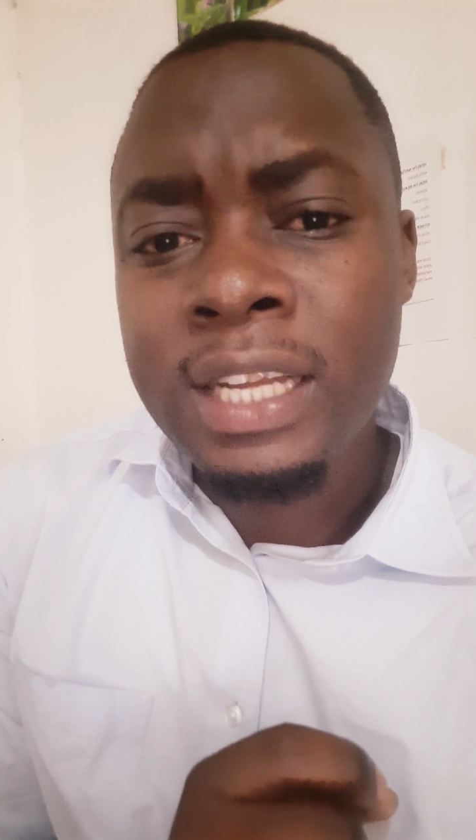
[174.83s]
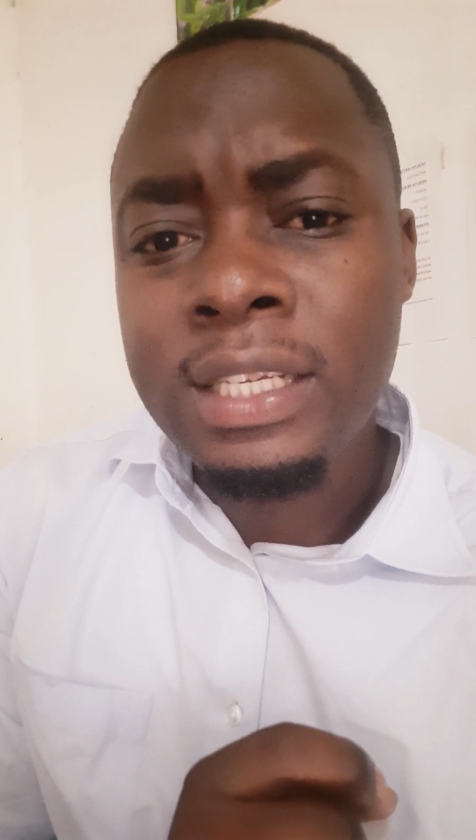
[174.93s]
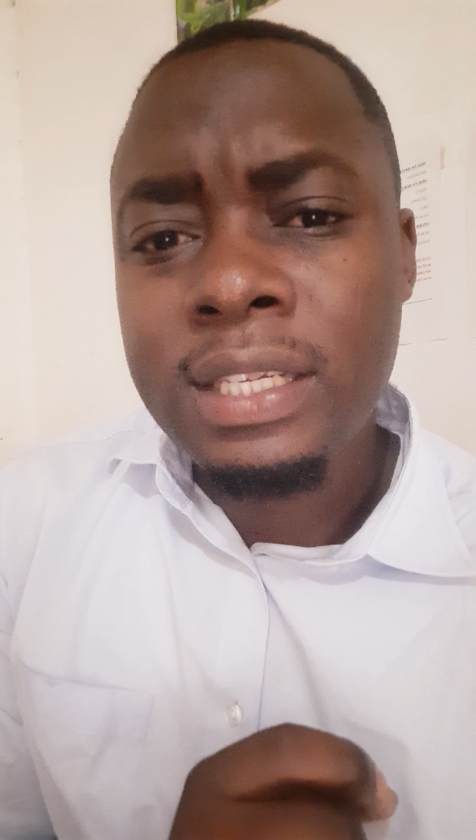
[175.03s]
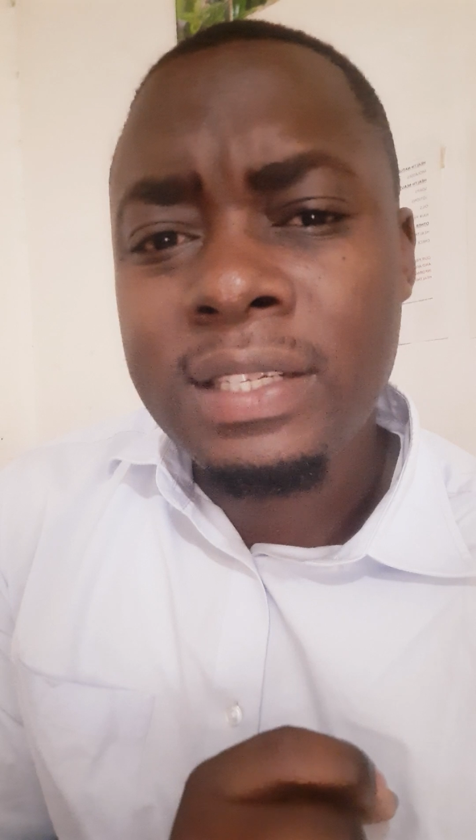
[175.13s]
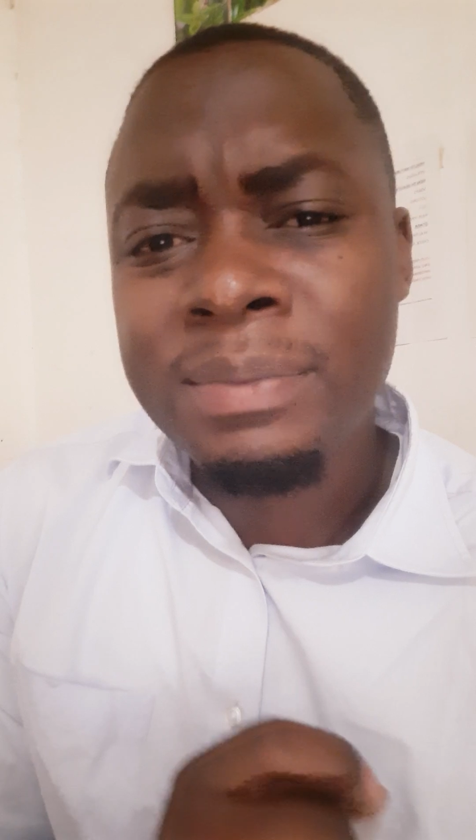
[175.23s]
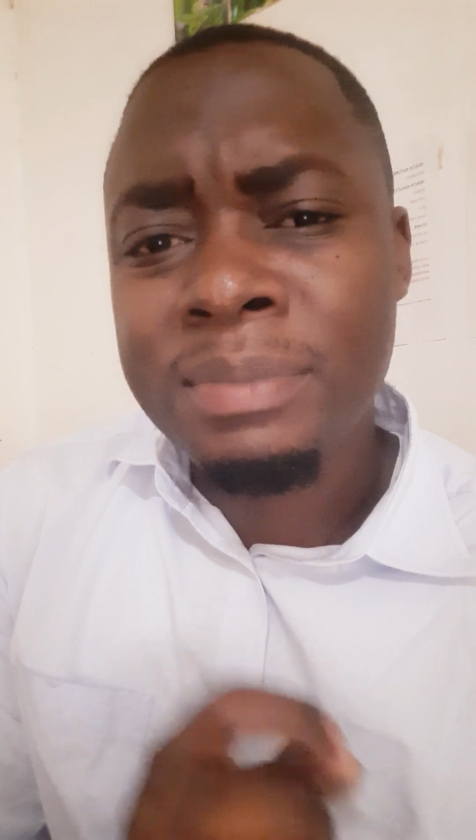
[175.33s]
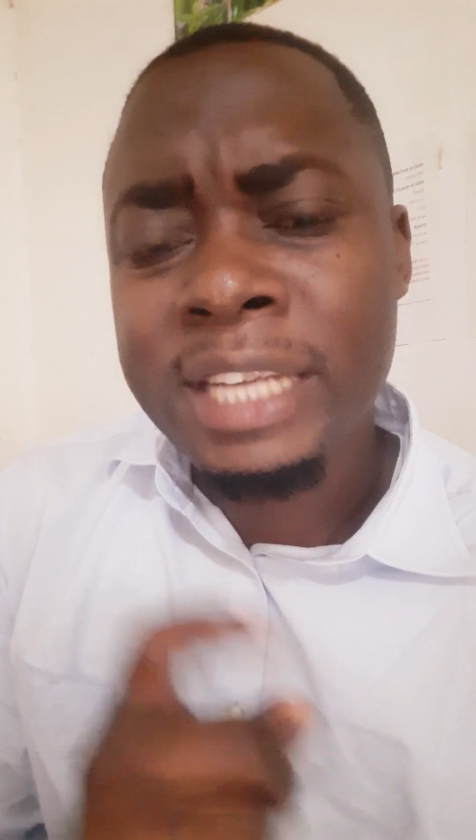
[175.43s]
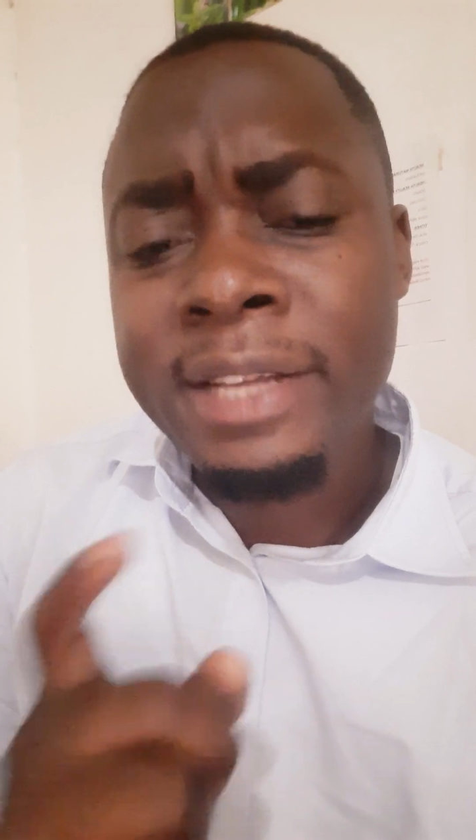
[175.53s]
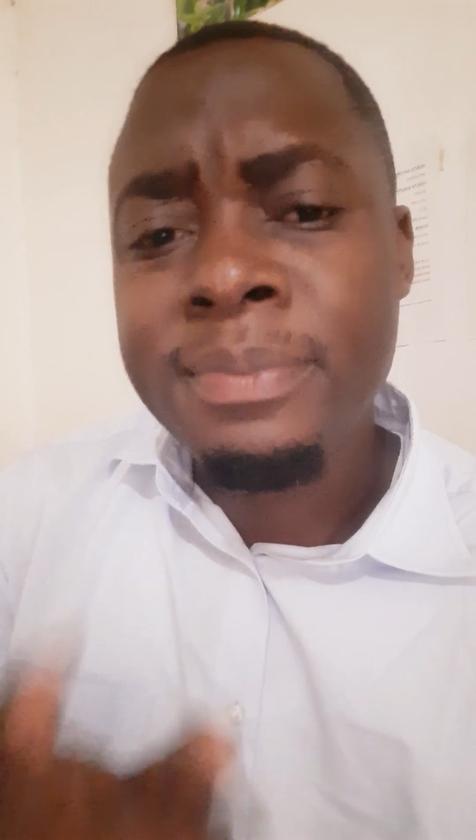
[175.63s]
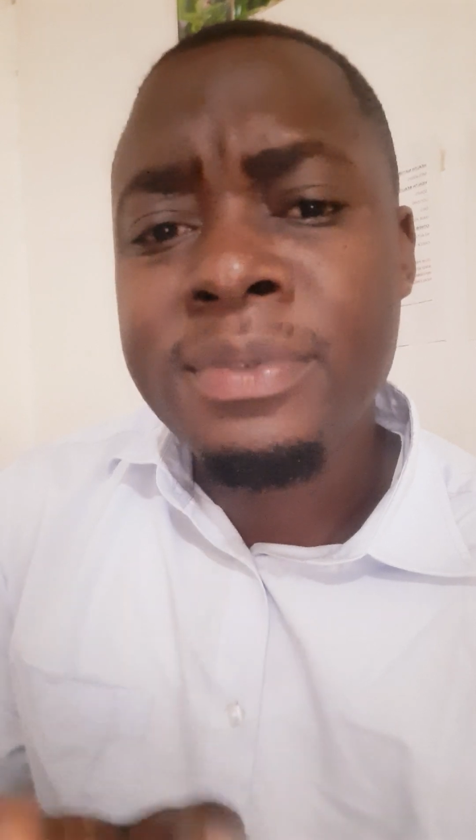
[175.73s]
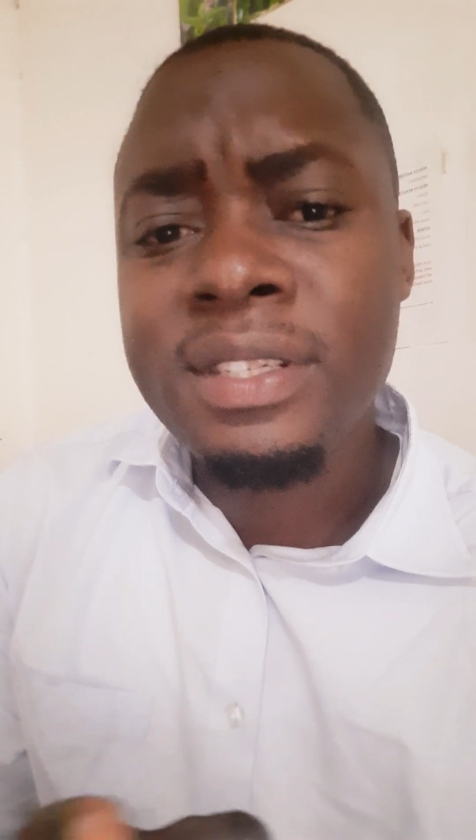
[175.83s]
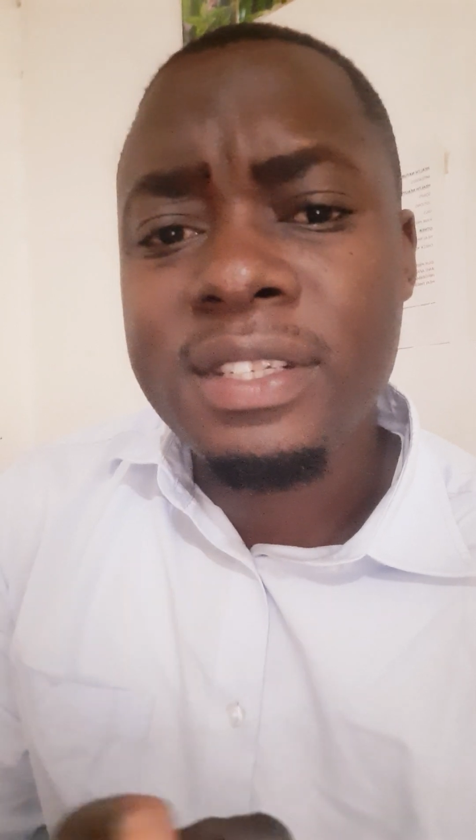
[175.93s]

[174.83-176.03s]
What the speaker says: sometimes